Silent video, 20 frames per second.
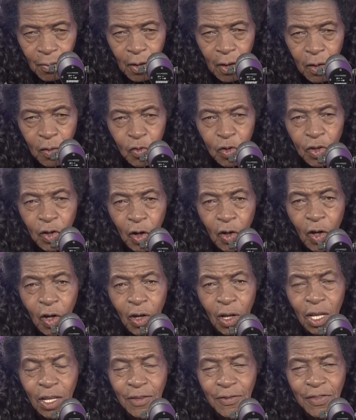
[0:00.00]
with
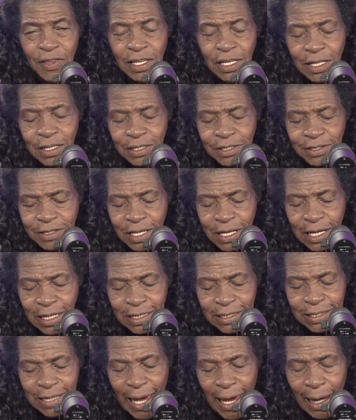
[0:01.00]
all of these
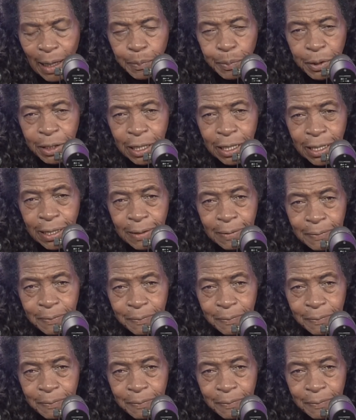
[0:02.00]
things happening,